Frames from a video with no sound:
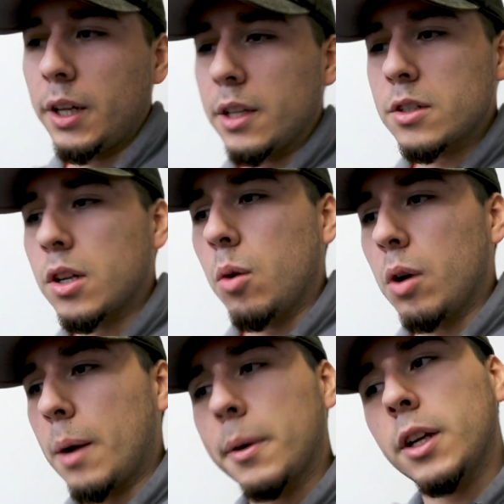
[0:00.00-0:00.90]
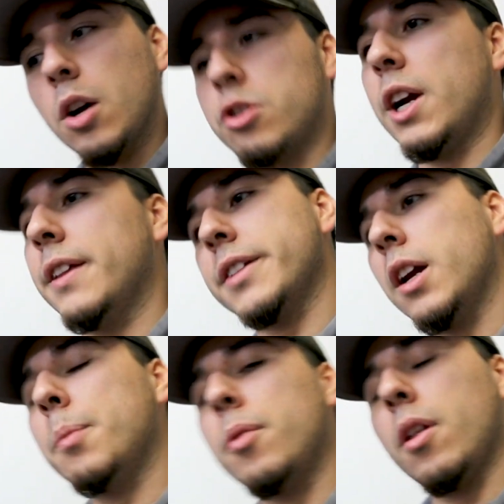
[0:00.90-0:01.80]
And so I'm gonna go try this
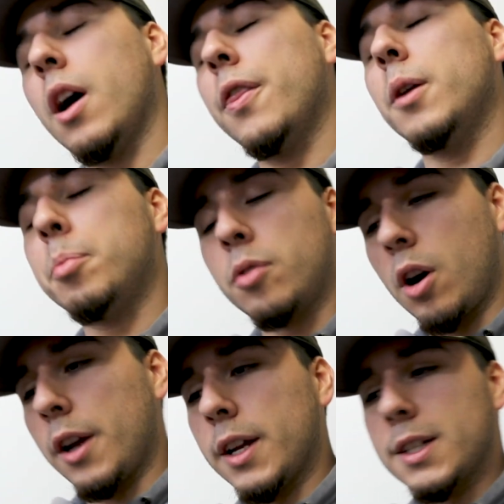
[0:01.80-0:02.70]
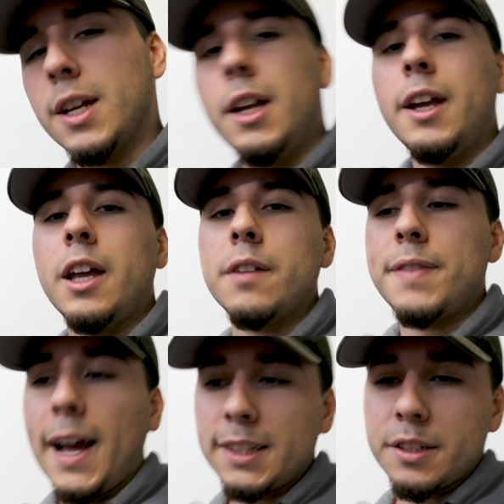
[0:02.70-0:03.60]
other product, and if
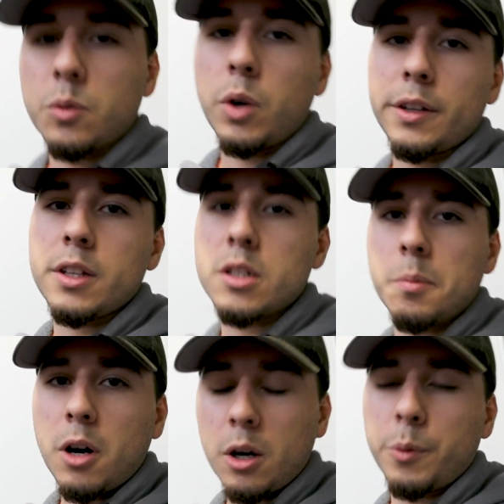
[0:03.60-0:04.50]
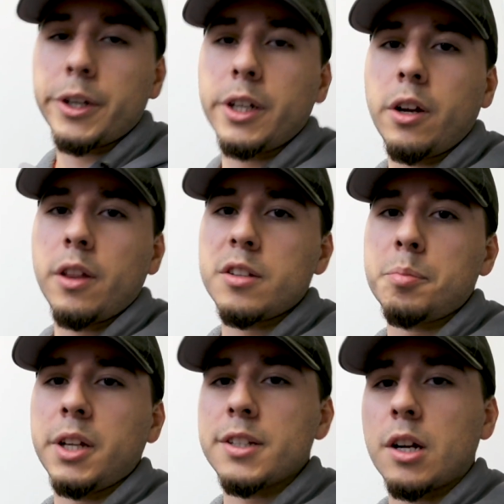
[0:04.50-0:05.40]
that doesn't work, then tomorrow we're gonna go to this
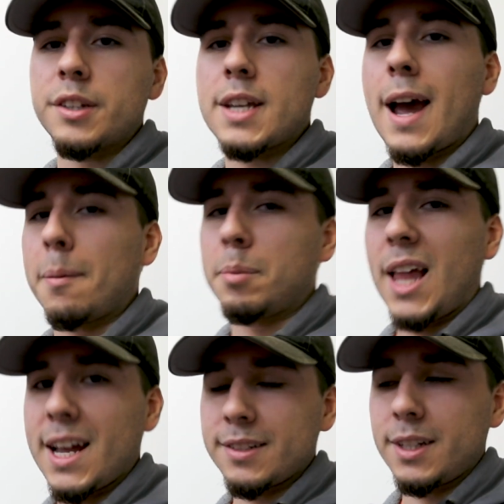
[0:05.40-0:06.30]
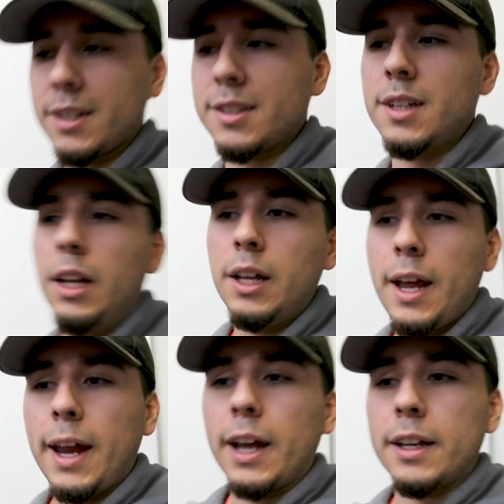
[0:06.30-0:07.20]
place called Tap Plastics,
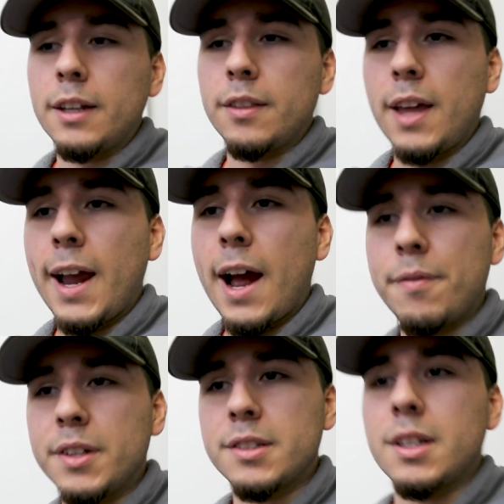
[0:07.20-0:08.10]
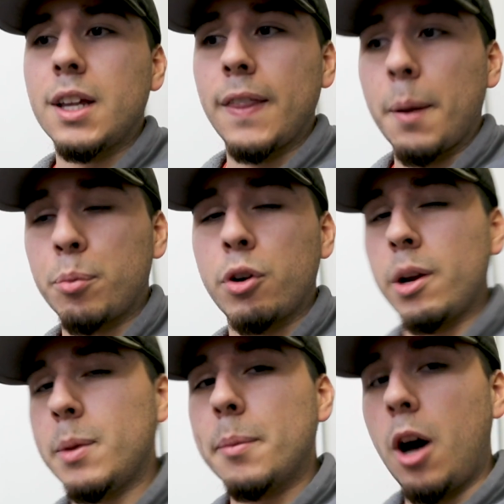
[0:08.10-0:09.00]
and they have this thing that
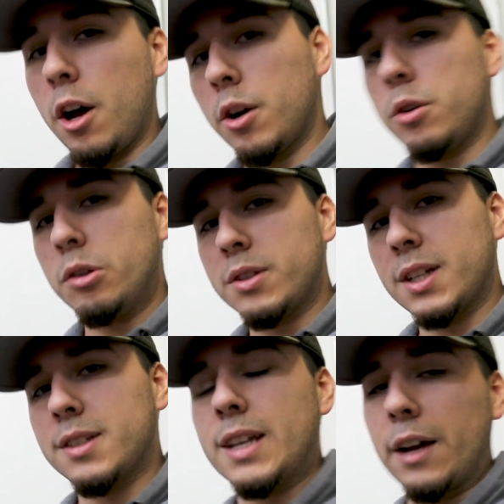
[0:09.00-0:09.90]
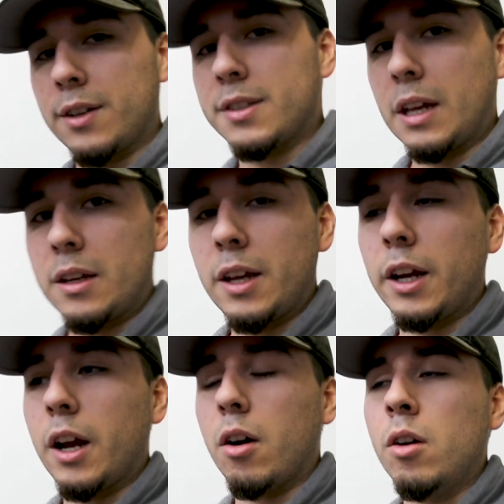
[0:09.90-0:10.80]
Premium Auto uses down in San
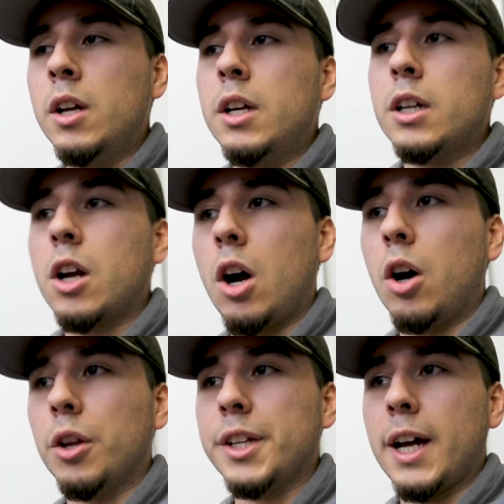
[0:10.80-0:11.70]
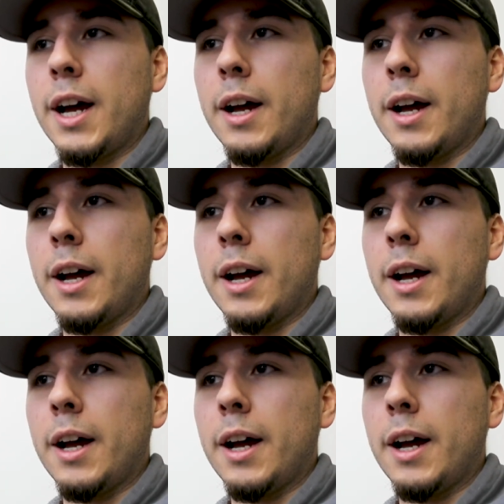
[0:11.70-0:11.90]
Diego called